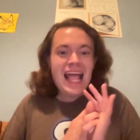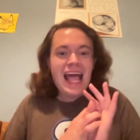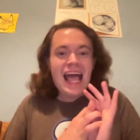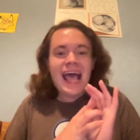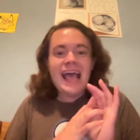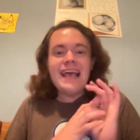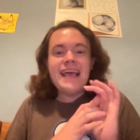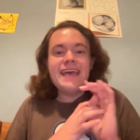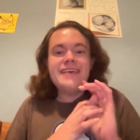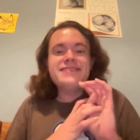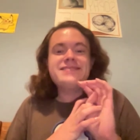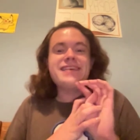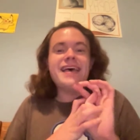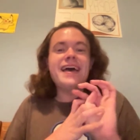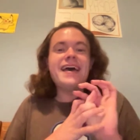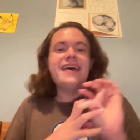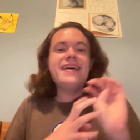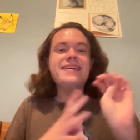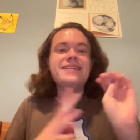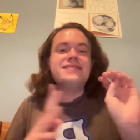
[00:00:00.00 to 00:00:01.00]

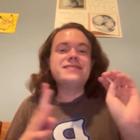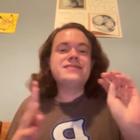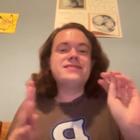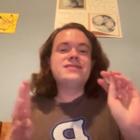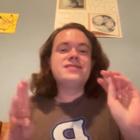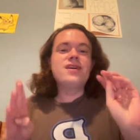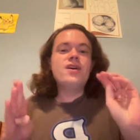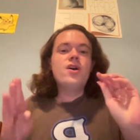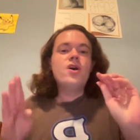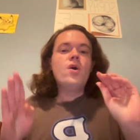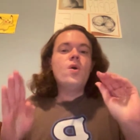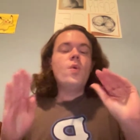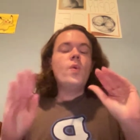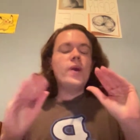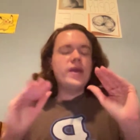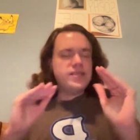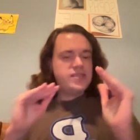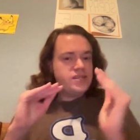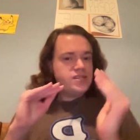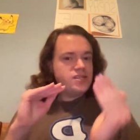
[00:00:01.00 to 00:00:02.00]
As
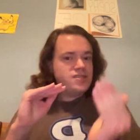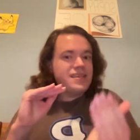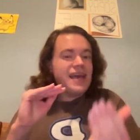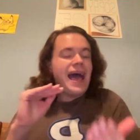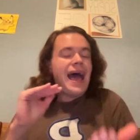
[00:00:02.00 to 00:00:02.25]
we see just